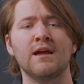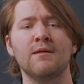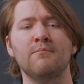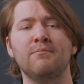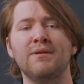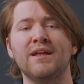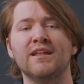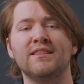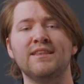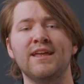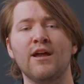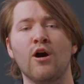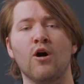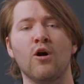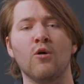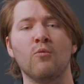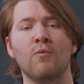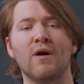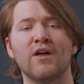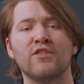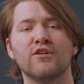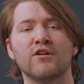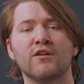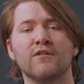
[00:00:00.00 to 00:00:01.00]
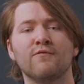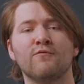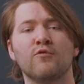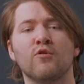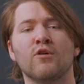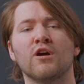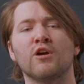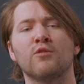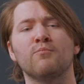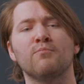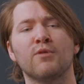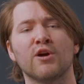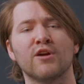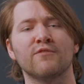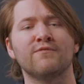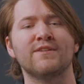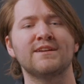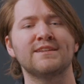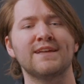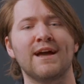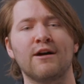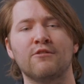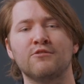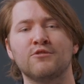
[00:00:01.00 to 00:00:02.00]
be it the all weather for a
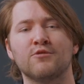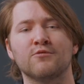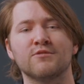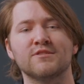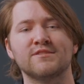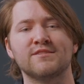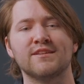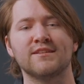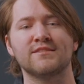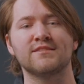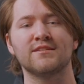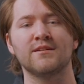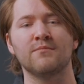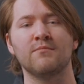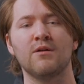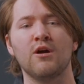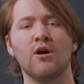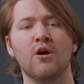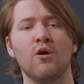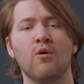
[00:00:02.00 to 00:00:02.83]
perfect outdoor system